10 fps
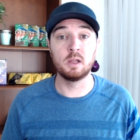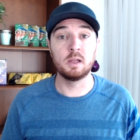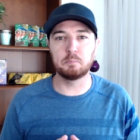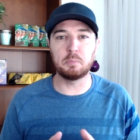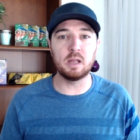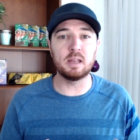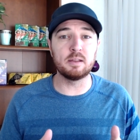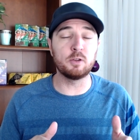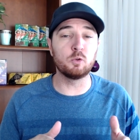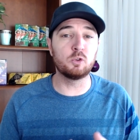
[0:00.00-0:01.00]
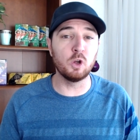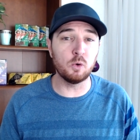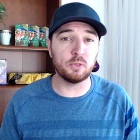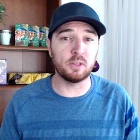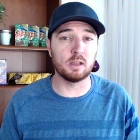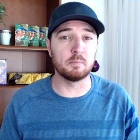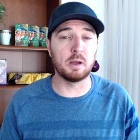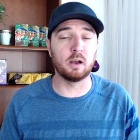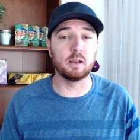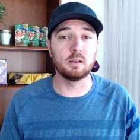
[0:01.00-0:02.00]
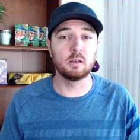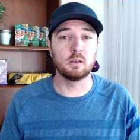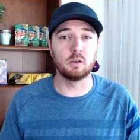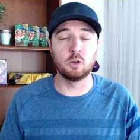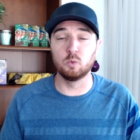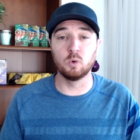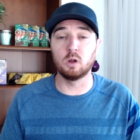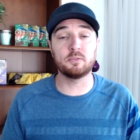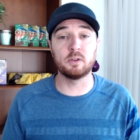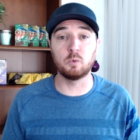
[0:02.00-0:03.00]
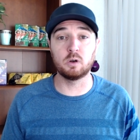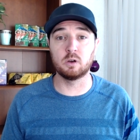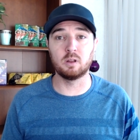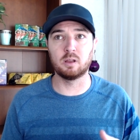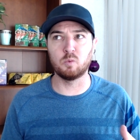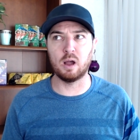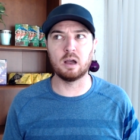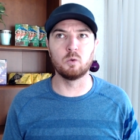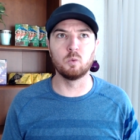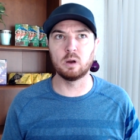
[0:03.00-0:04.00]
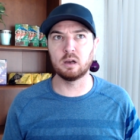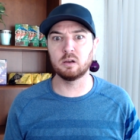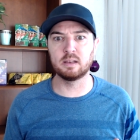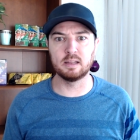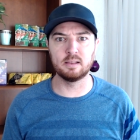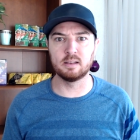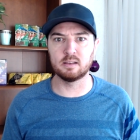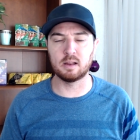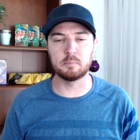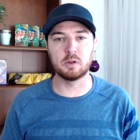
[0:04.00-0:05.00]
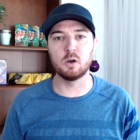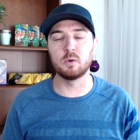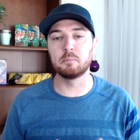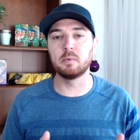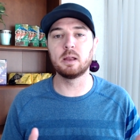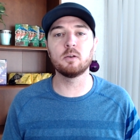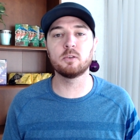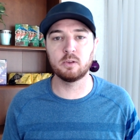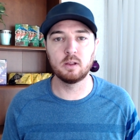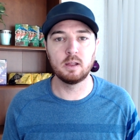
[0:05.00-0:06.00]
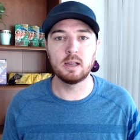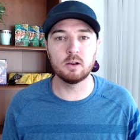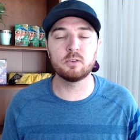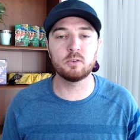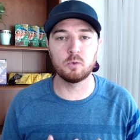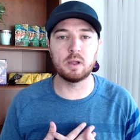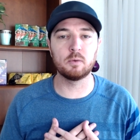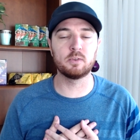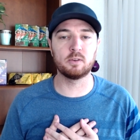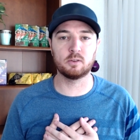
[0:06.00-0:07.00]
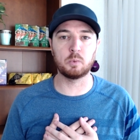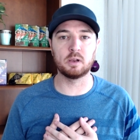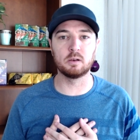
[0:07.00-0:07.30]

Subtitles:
But if you don't think about it, you often wonder, you're like, wow, where did the time go? And here's the way it was explained to